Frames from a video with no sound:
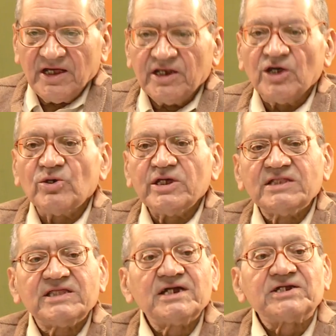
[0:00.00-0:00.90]
Now
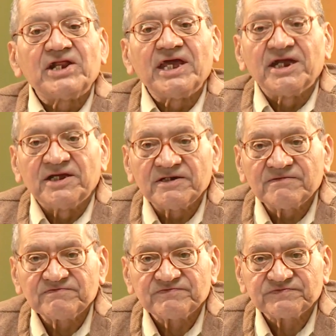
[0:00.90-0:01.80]
in their trade,
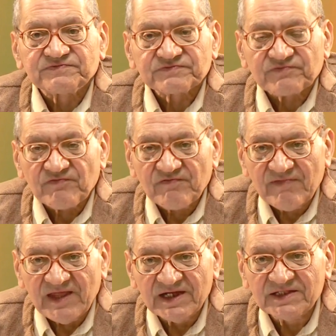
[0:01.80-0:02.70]

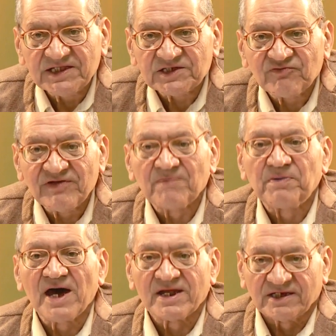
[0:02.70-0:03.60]
in this
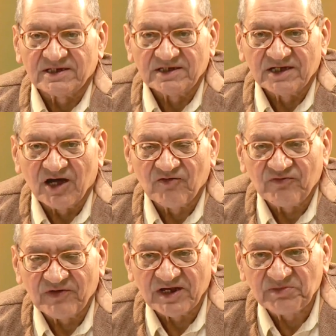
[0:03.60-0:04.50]
vyapara
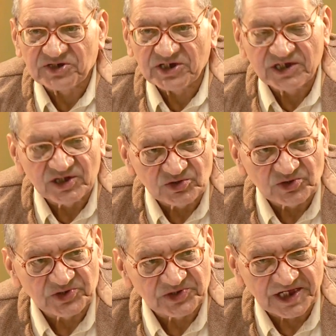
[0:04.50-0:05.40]
of rubbishing
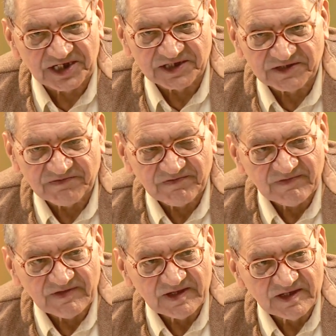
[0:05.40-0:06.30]
Hindu society,
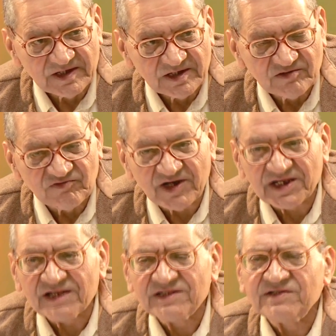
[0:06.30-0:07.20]

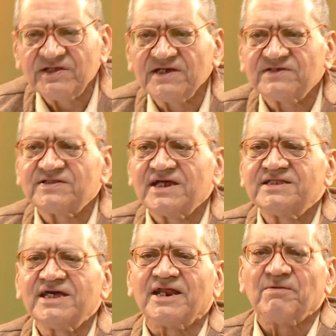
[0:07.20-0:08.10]
what are the things
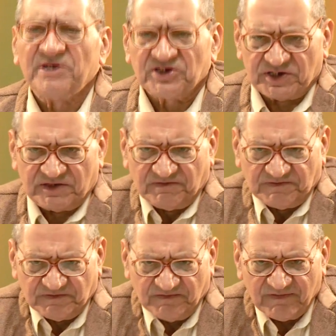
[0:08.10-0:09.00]
that they rubbish
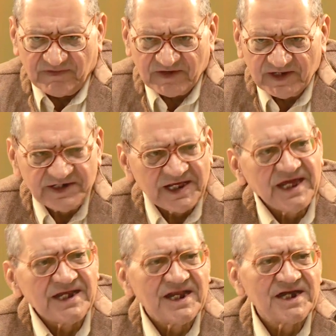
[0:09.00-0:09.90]

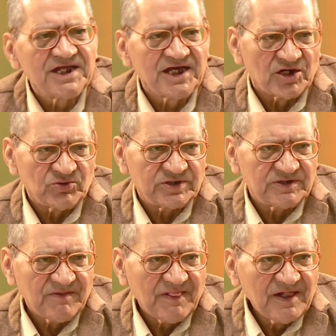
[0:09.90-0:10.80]
day in and day out?
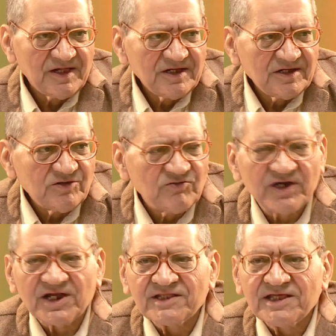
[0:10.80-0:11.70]

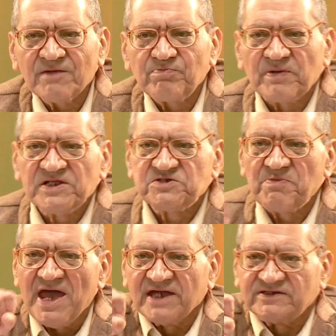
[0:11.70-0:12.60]
What are their punch
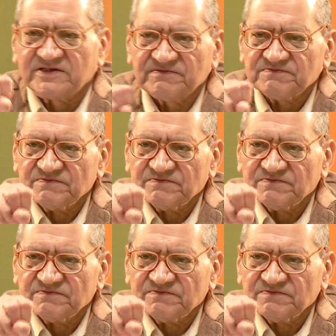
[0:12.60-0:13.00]
bags?